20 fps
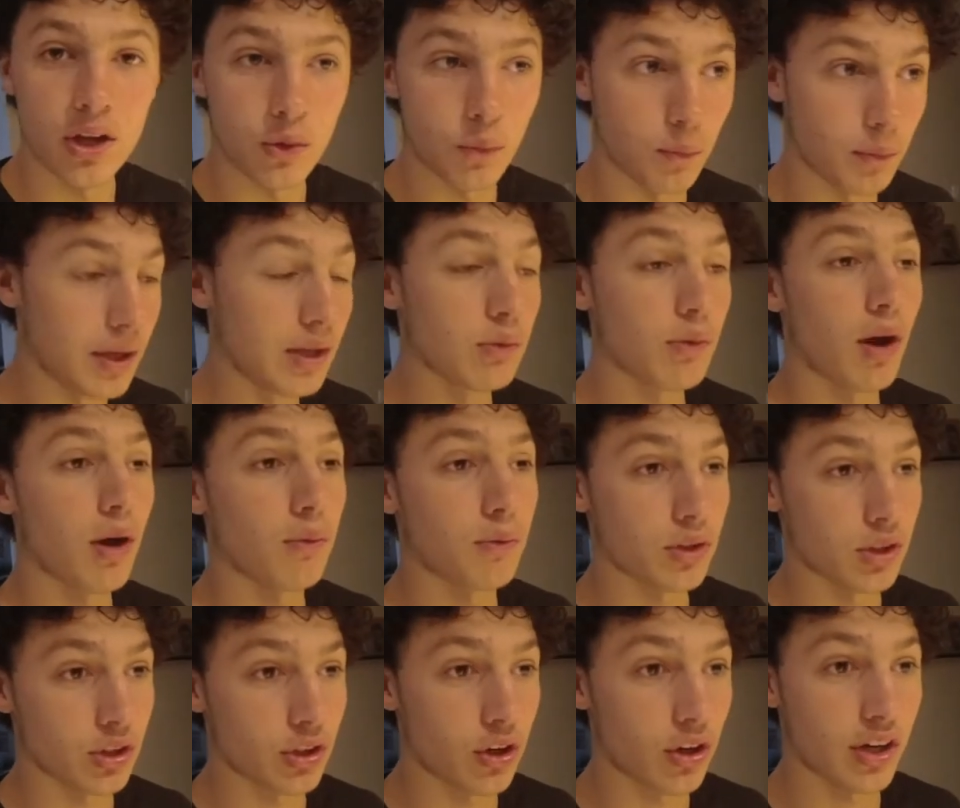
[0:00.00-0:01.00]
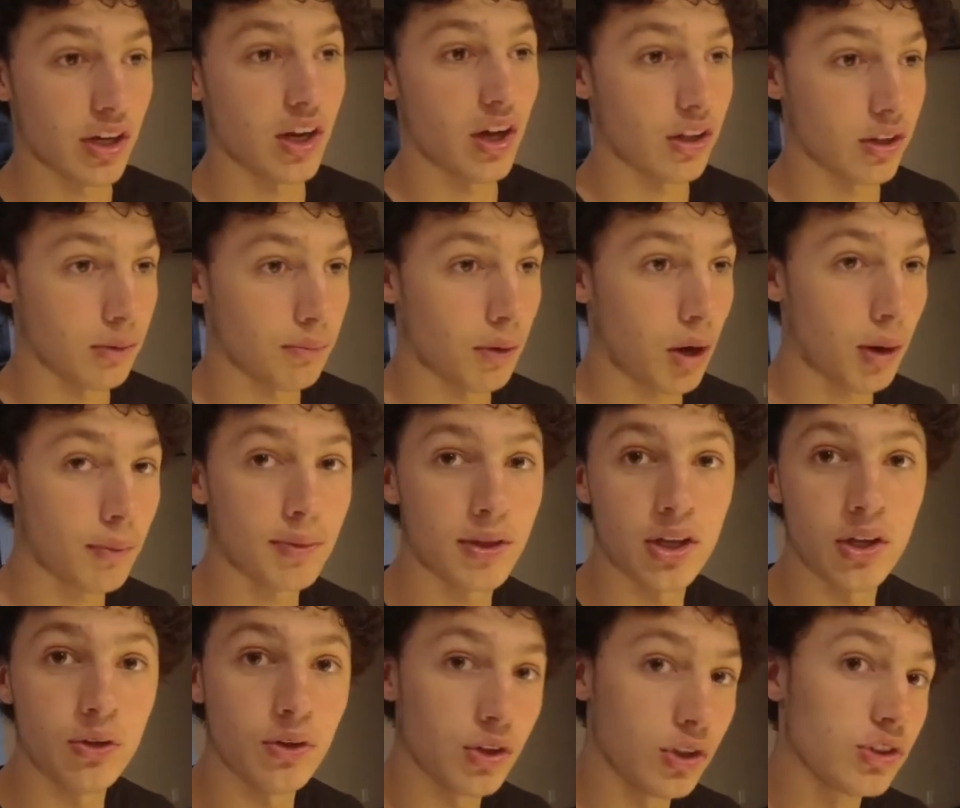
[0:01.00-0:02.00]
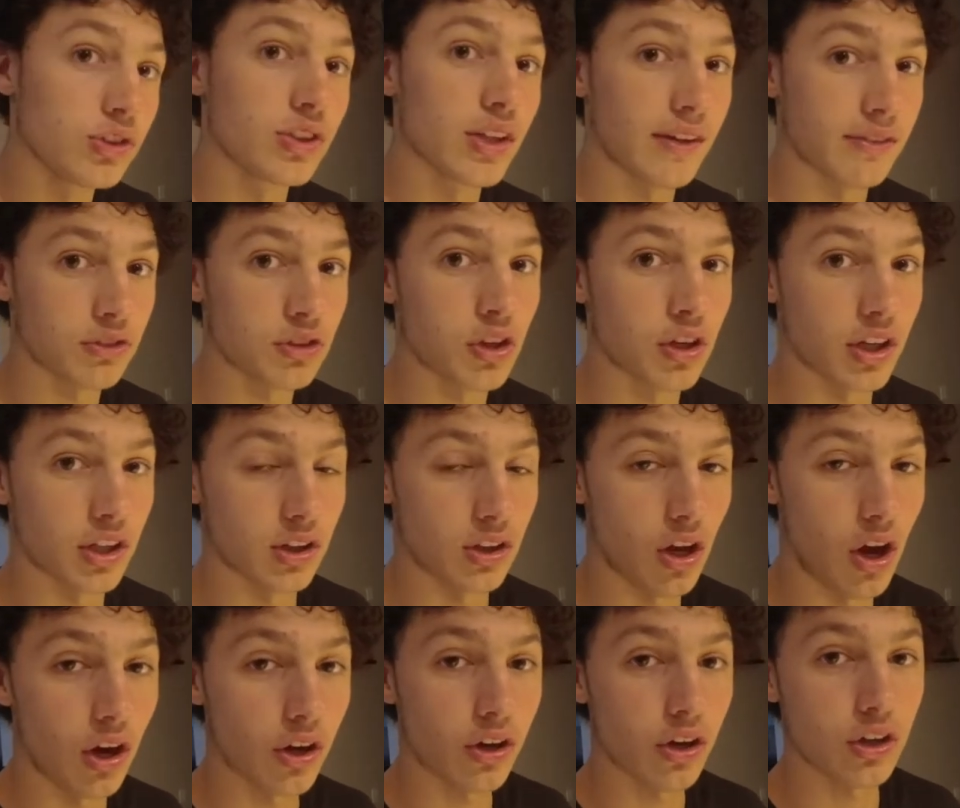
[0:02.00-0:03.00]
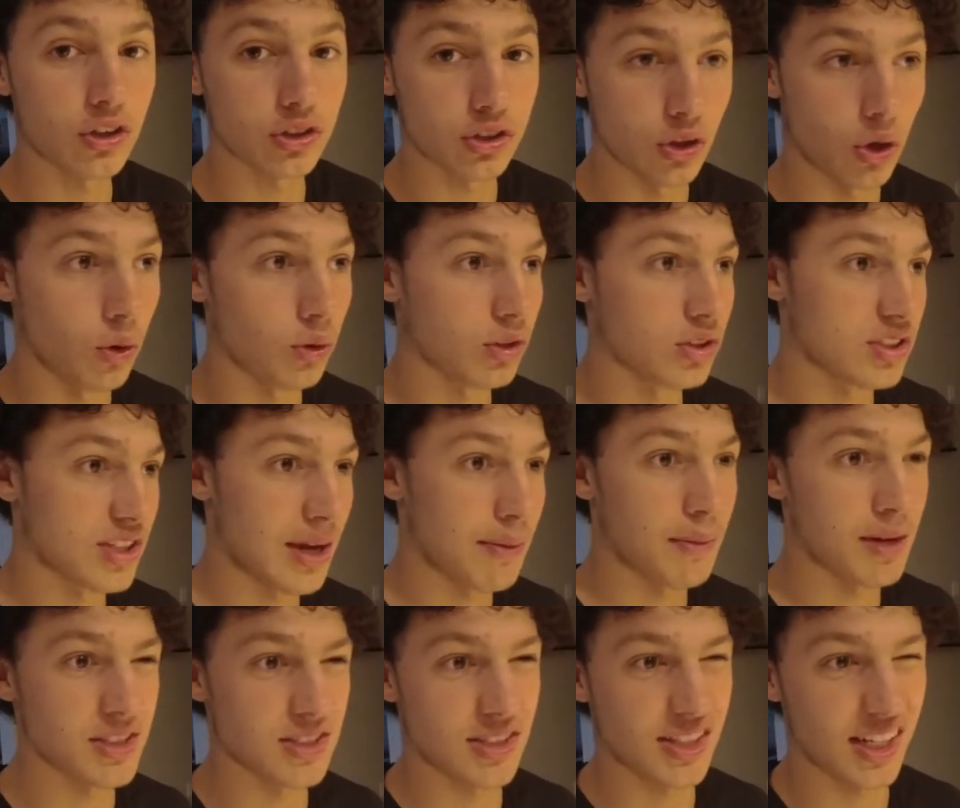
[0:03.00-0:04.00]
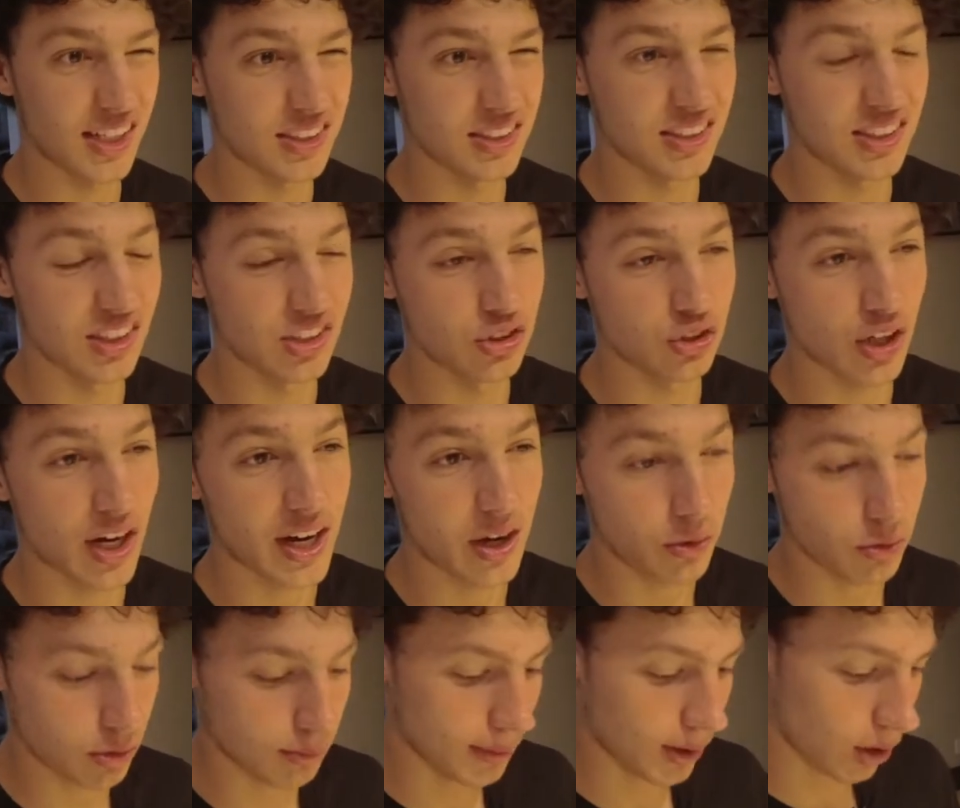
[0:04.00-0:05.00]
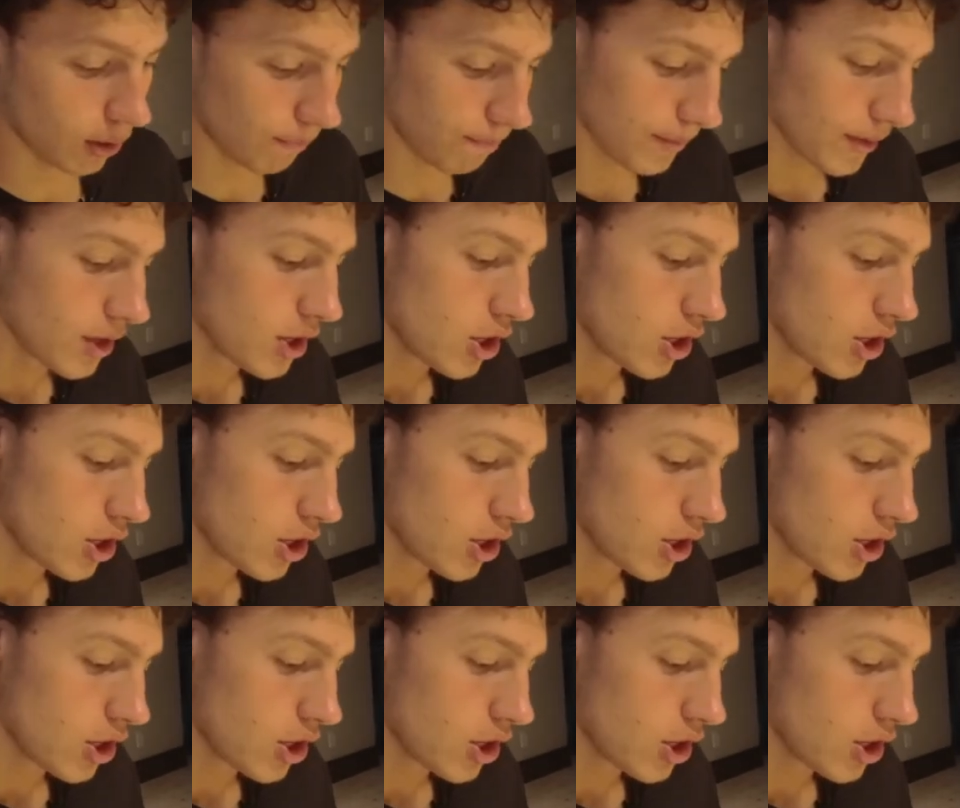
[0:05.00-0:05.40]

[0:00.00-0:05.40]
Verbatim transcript: Meanwhile, when you're cooking it on the barbecue, you usually have to cook it longer, so the salmon has a tendency to dry out in the middle,